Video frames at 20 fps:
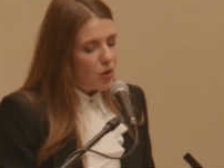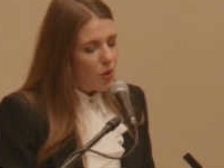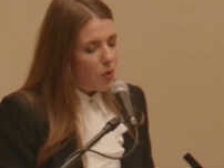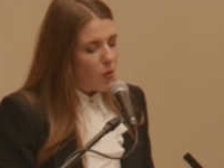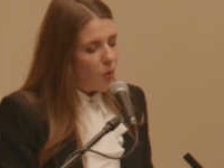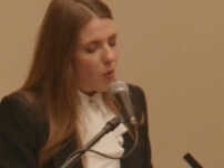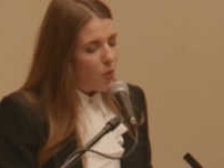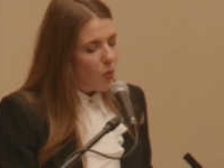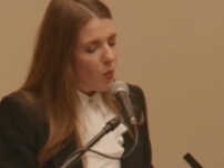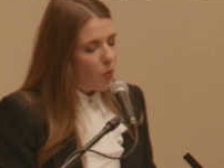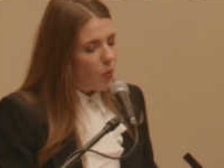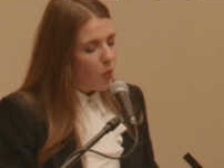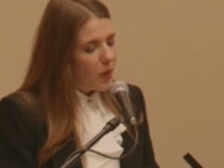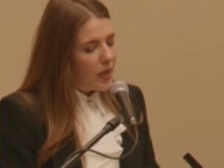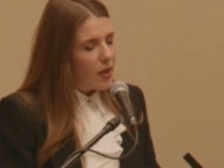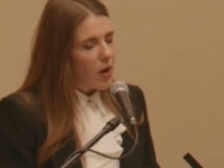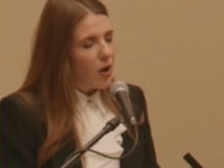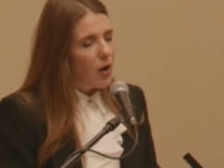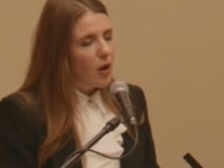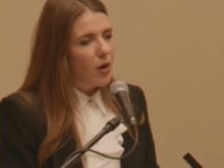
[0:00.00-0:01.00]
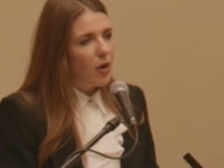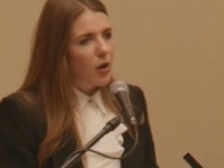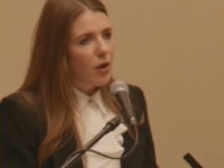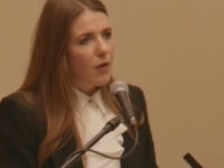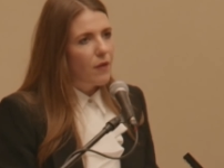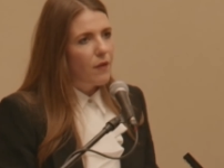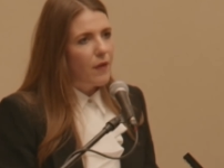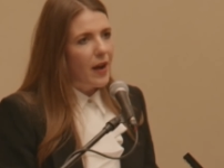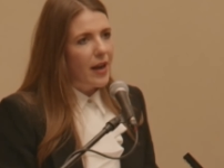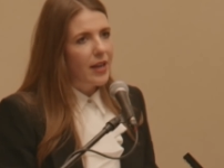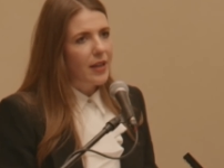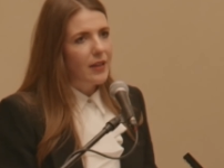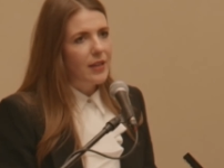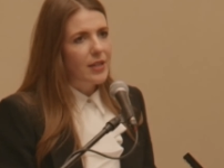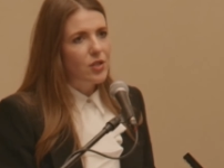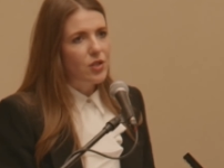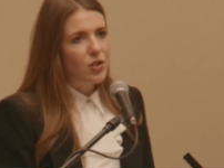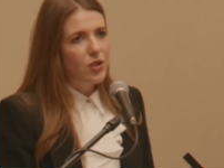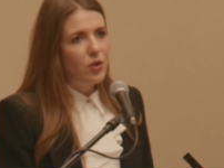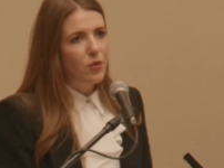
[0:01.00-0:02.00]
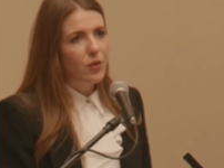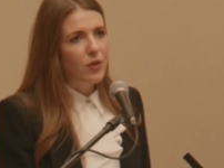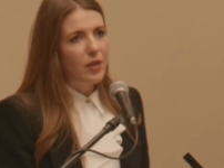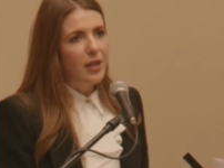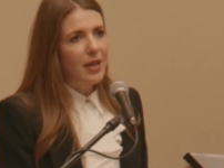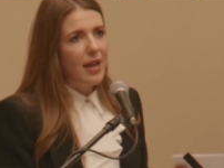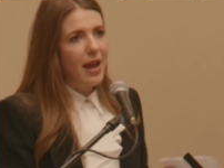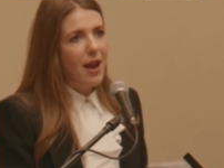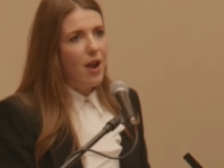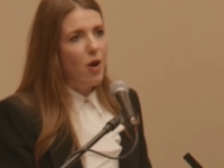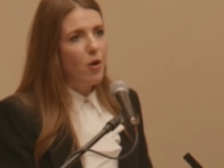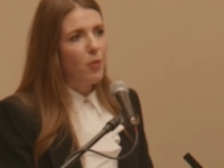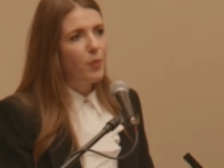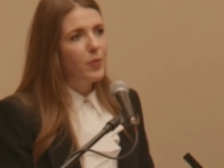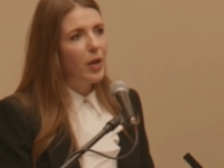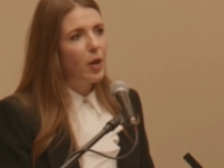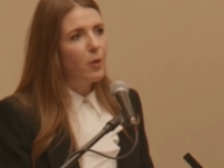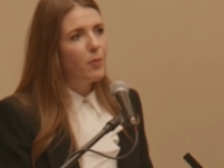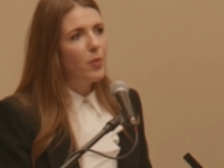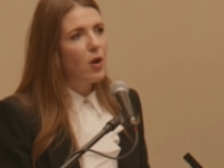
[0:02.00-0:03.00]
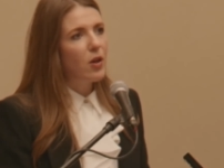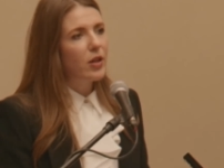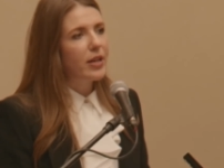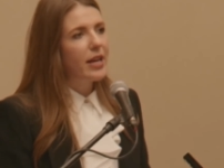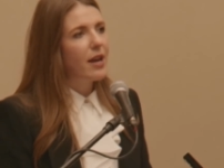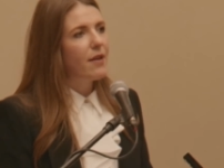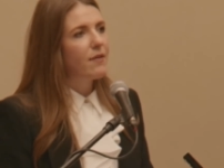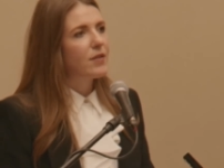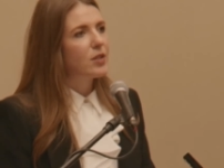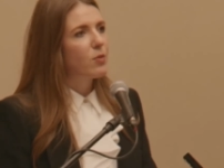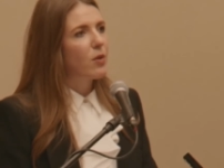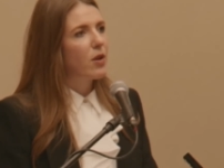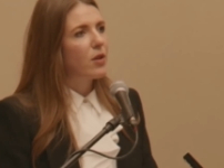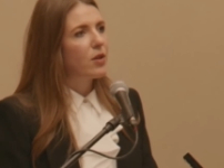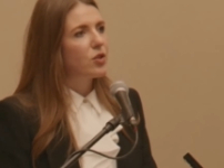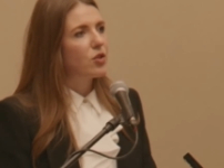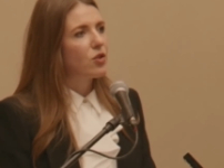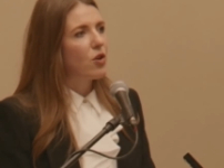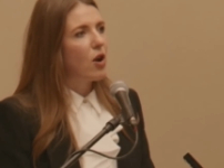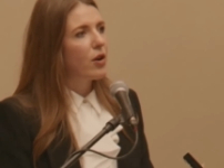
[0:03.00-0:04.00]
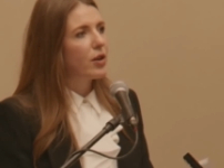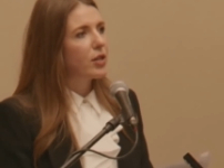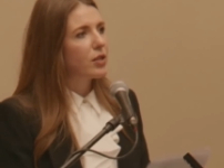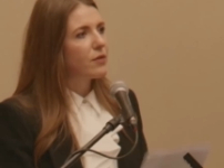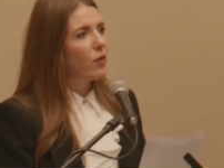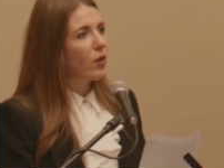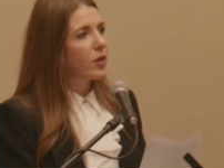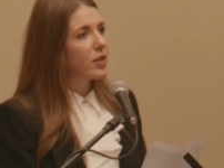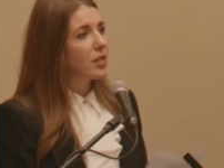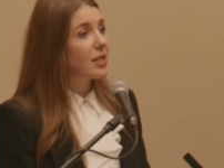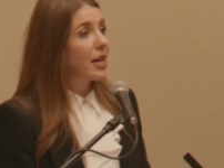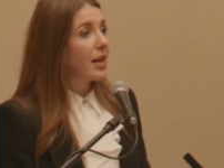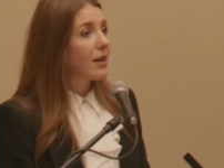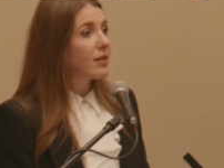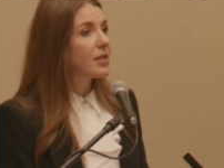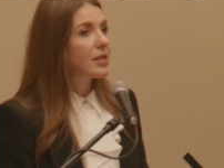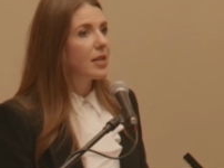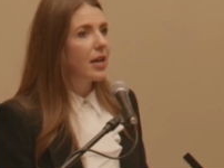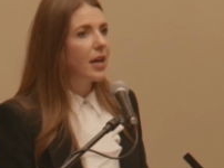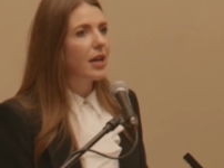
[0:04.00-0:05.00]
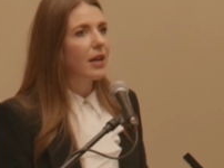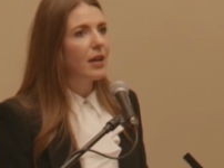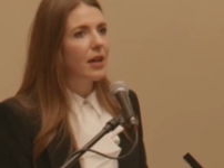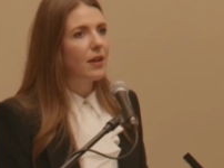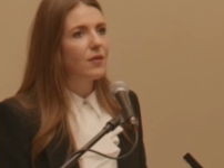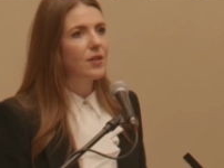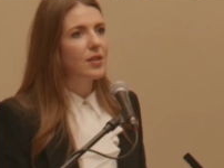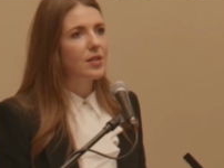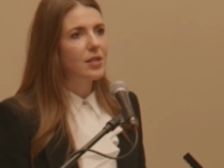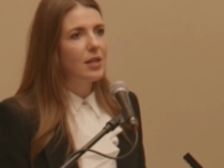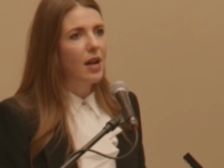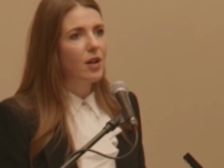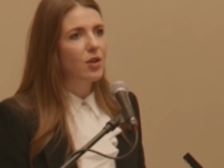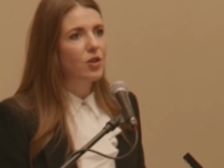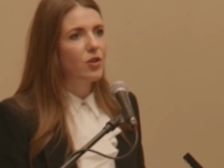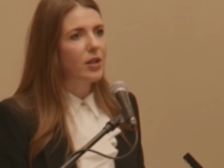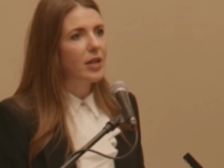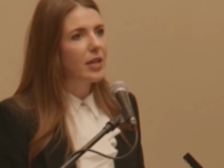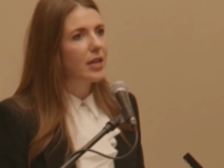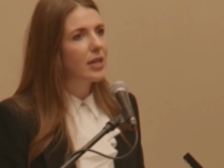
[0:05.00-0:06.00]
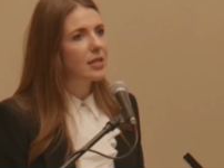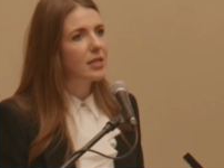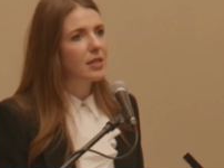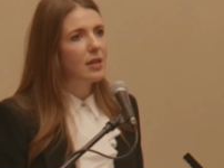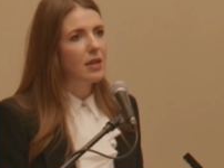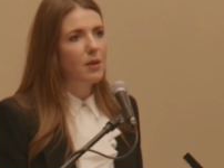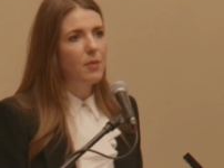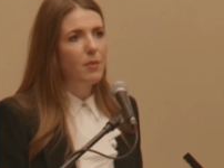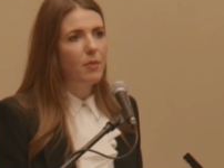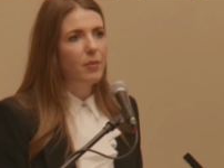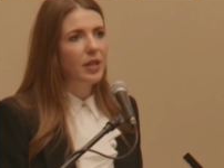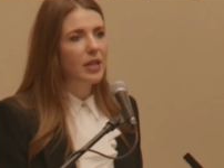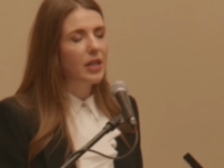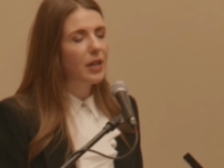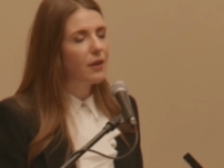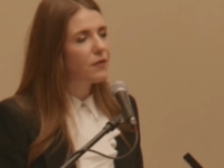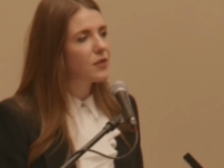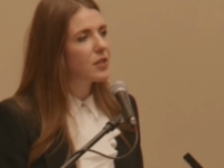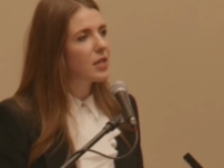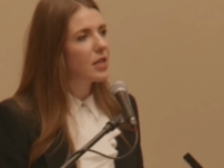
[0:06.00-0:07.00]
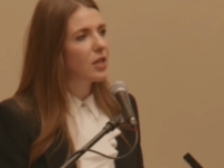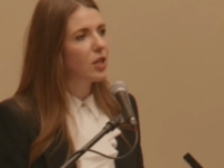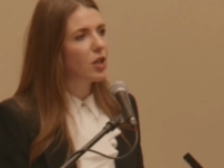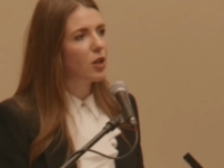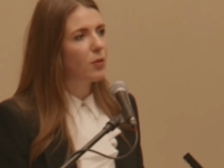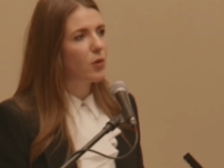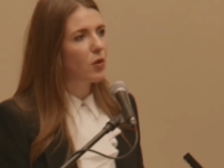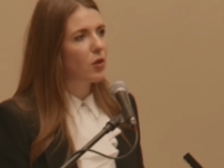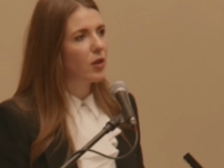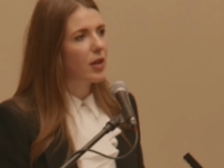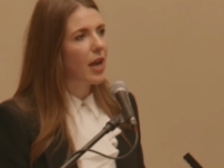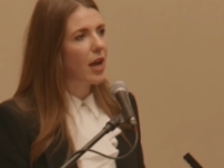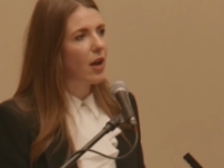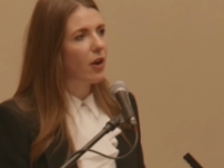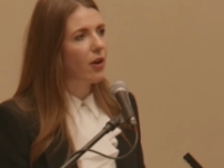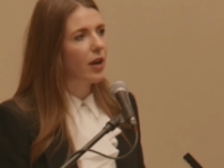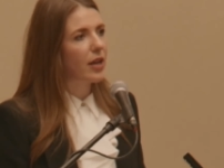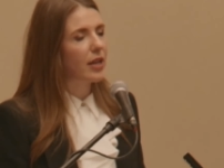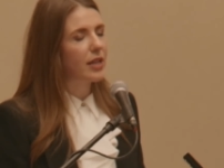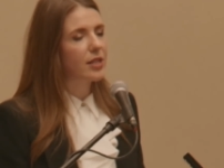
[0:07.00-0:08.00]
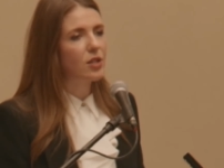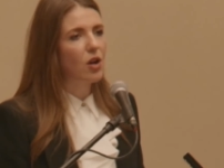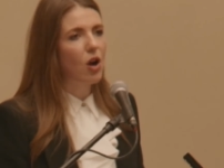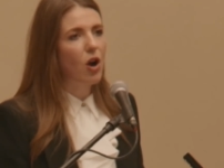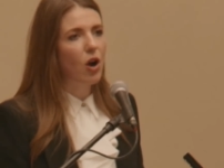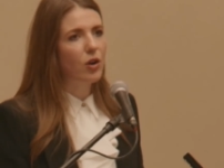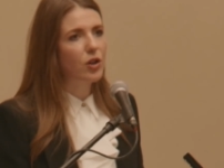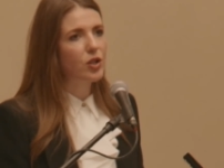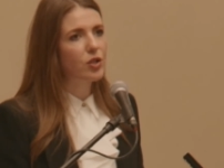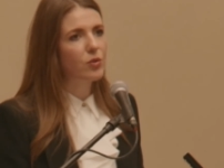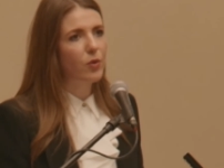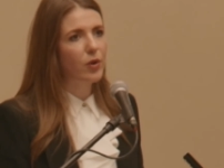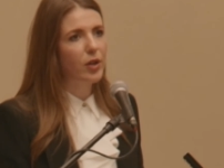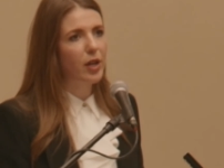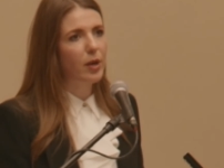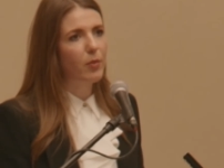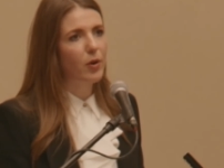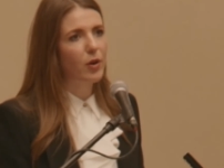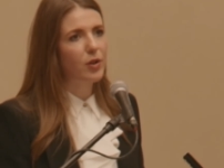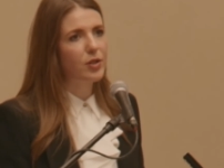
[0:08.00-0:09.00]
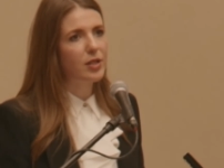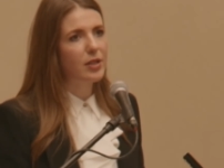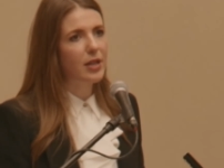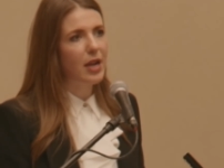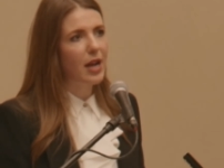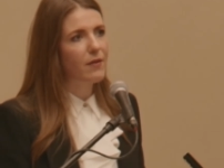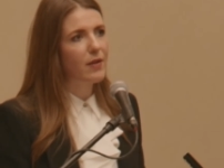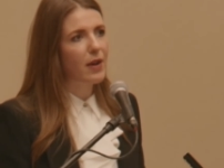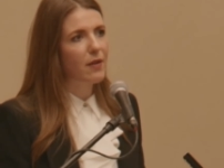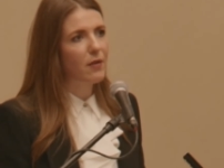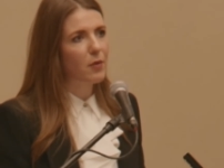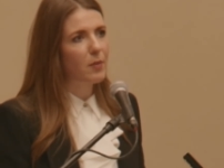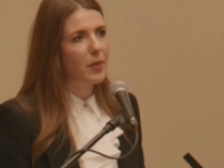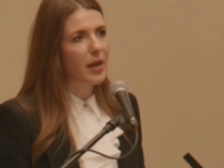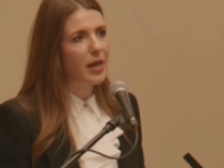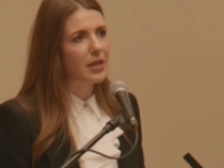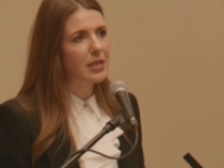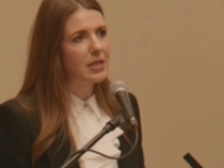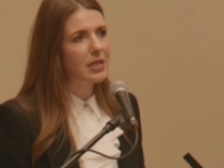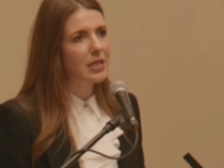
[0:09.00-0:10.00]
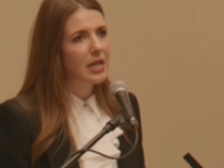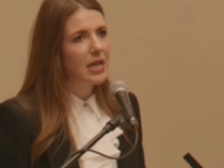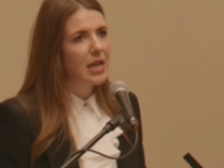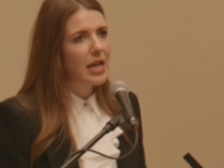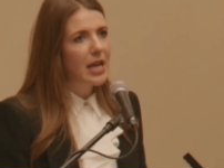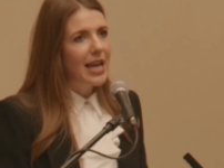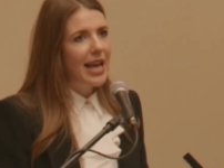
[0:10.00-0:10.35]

So we are fighting this tooth and nail. Pierre Poilievre is one of the strongest voices, I would say, in this country. He's a gifted communicator and he's the hardest working person that I've ever met.